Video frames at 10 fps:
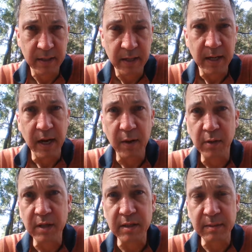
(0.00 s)
And I will
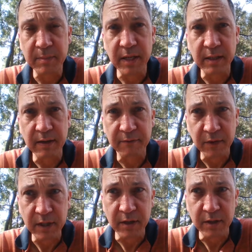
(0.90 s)
admit that for
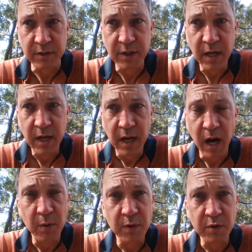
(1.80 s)
years,
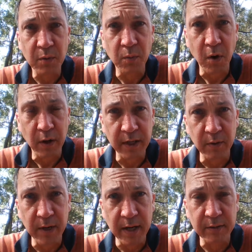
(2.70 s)
I was walking
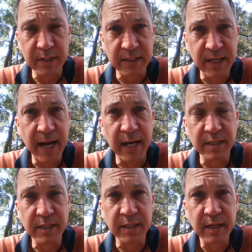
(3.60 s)
around
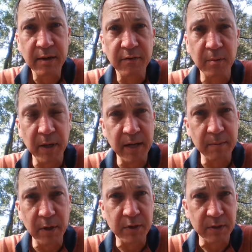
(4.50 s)
detached from my
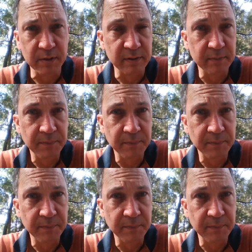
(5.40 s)
emotions.